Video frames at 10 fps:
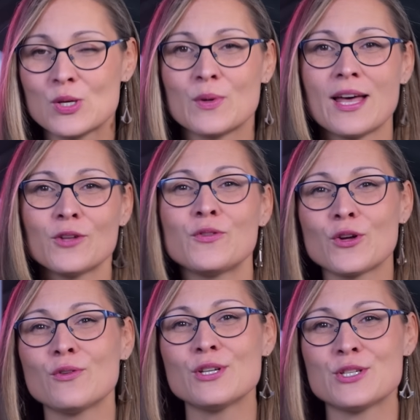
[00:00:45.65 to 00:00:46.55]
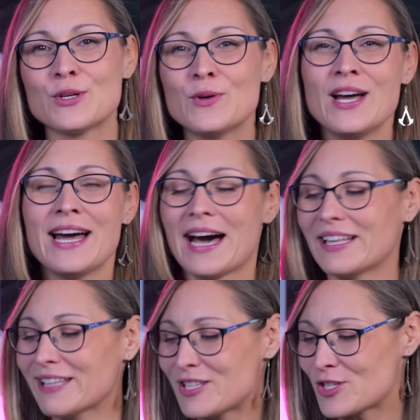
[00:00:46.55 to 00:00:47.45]
So without further ado,
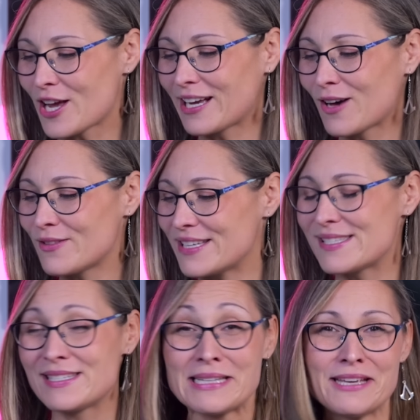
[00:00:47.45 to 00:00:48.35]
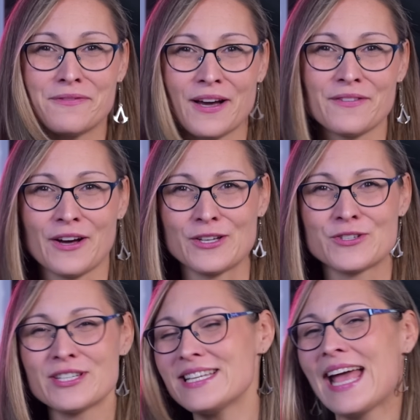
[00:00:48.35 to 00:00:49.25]
let's check out this
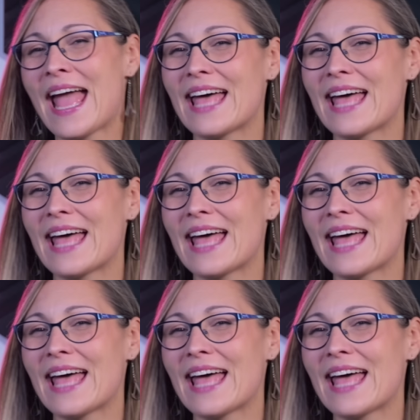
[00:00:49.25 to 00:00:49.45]
T500